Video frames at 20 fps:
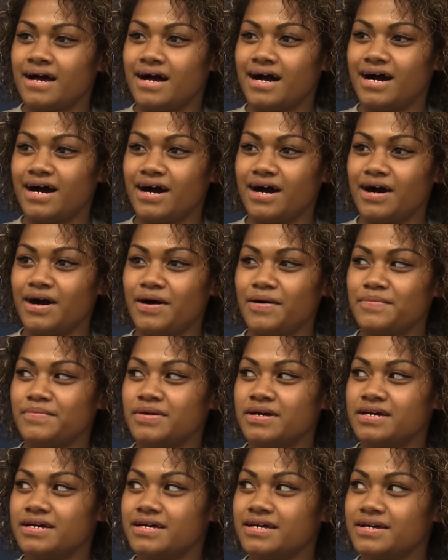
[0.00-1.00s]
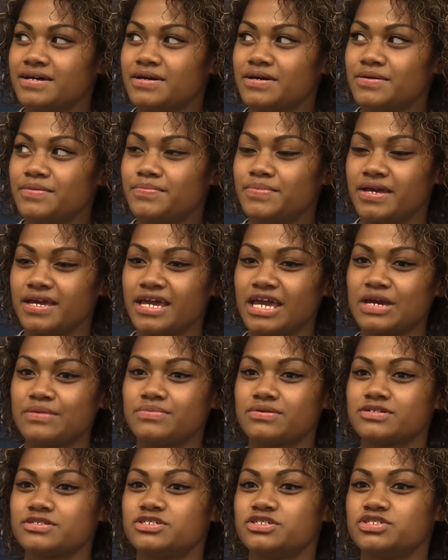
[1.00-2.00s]
Being
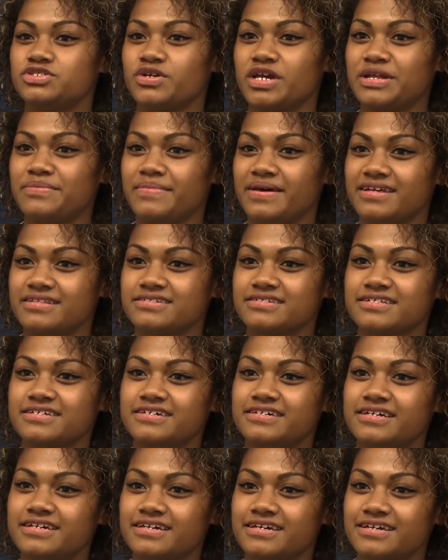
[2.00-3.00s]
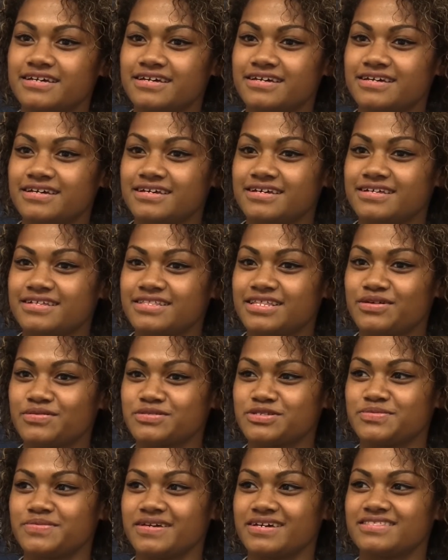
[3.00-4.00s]
able to train mentally, that
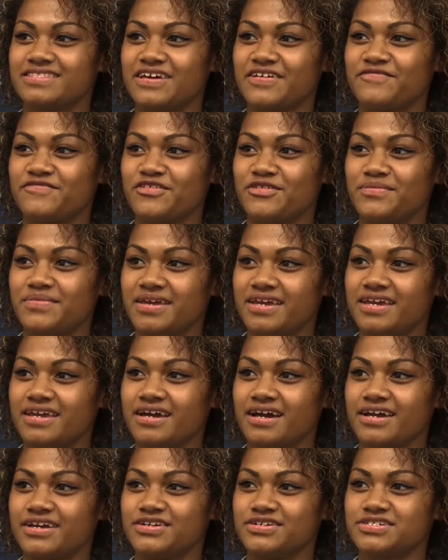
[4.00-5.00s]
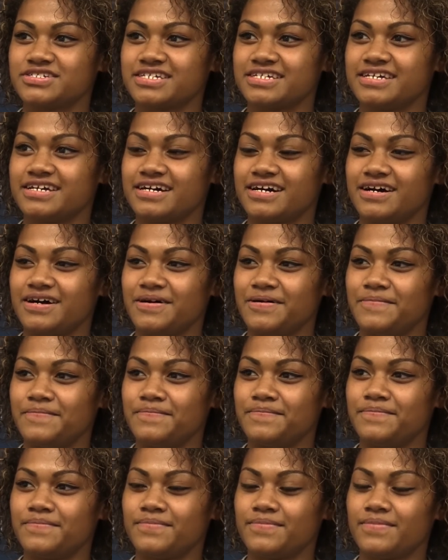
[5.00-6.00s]
was a big thing for me. I usually
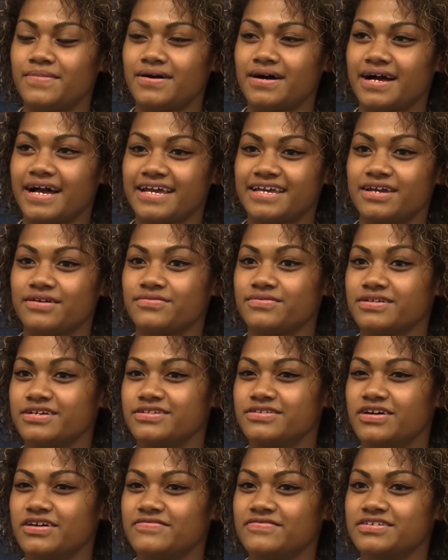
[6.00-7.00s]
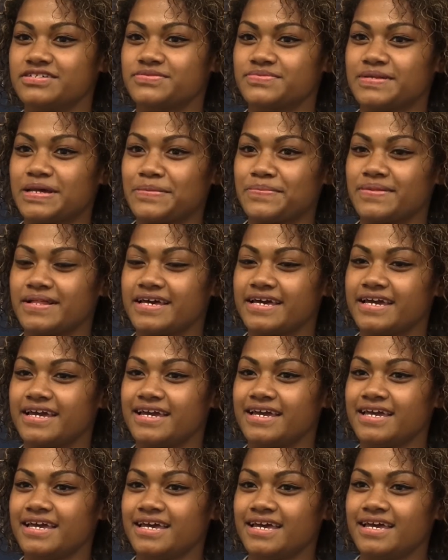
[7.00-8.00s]
I get really nervous when I
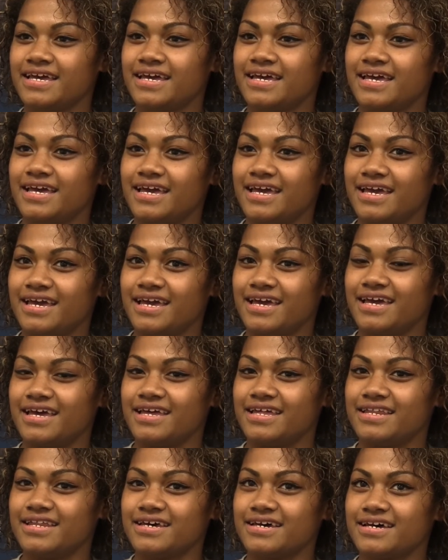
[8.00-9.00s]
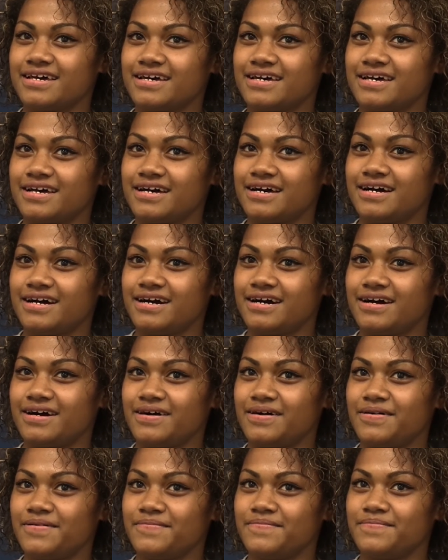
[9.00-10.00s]
play, and
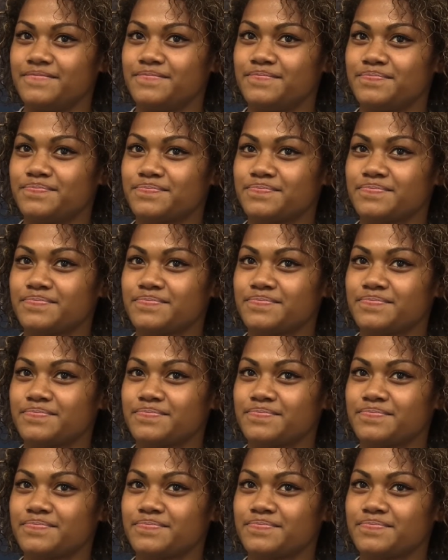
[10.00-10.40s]
the